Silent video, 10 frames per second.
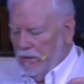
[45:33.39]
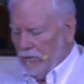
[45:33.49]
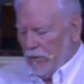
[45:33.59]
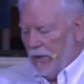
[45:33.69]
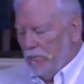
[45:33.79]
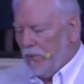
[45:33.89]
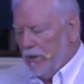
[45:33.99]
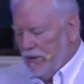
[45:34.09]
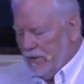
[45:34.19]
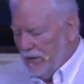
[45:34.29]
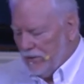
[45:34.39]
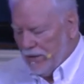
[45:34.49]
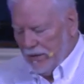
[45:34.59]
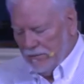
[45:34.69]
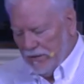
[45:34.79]
Lord, I pray that they'll
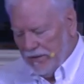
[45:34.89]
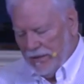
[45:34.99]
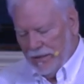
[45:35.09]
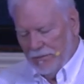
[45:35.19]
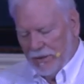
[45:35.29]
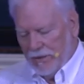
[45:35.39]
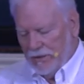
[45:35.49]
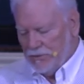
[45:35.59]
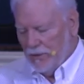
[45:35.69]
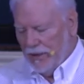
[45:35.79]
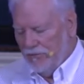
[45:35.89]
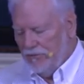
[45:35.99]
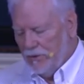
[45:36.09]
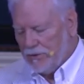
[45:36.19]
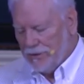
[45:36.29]
come today because we have folks